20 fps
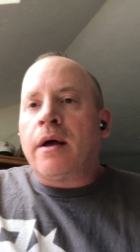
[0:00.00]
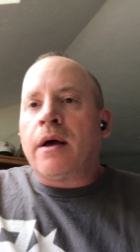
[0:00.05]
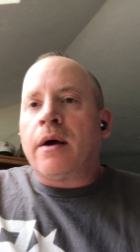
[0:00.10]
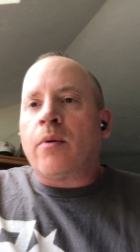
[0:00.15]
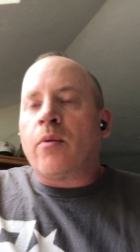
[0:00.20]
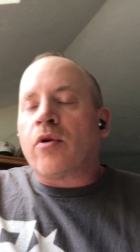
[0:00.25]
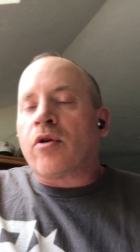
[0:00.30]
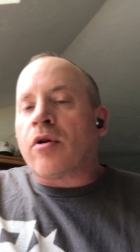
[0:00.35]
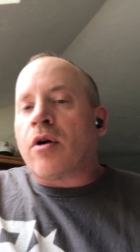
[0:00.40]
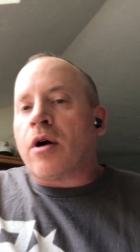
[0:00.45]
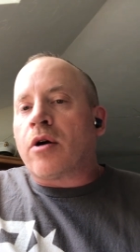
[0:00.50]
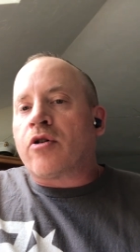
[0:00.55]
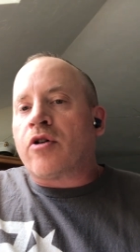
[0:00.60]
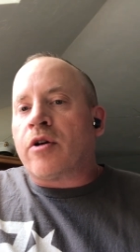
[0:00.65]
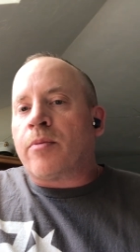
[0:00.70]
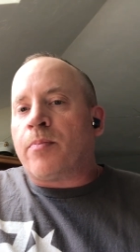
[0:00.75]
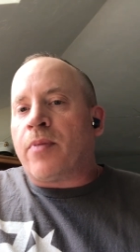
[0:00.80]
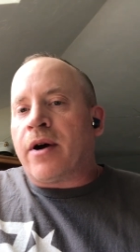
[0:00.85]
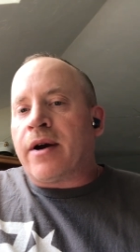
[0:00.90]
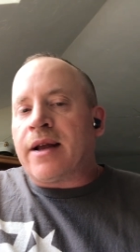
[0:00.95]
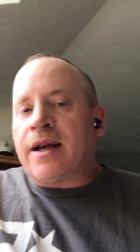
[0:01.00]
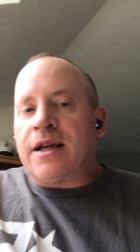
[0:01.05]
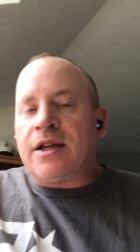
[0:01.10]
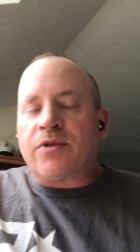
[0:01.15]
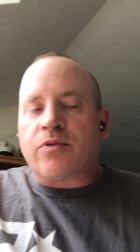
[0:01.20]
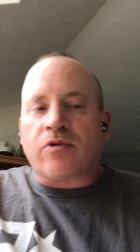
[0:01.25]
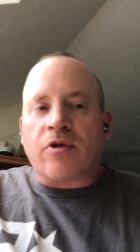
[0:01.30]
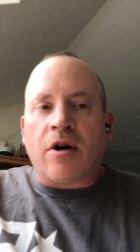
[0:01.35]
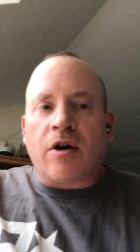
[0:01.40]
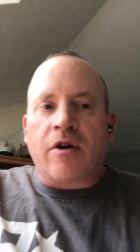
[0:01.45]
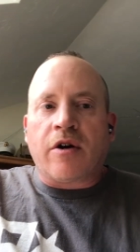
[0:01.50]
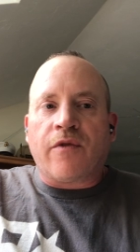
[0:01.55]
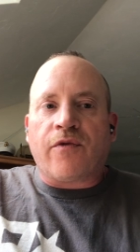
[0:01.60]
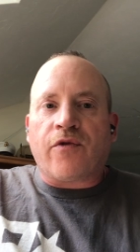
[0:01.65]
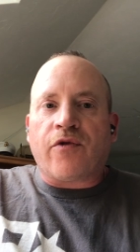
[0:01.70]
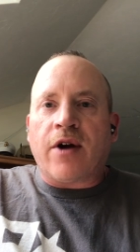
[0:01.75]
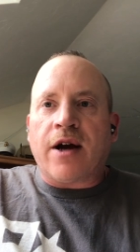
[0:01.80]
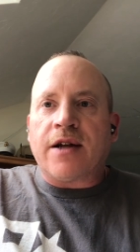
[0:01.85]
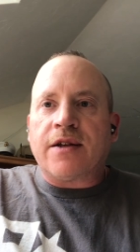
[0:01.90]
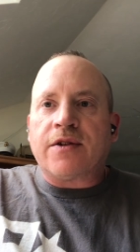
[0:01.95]
we're all good buddies, we're all good
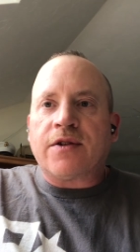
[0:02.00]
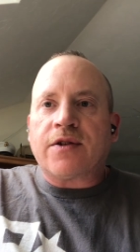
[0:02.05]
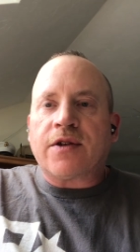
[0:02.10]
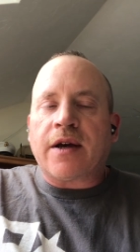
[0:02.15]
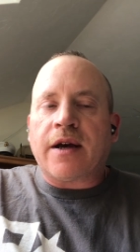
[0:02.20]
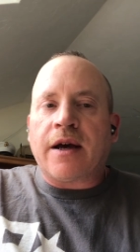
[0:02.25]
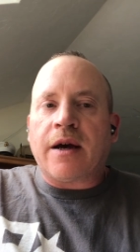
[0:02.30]
friends.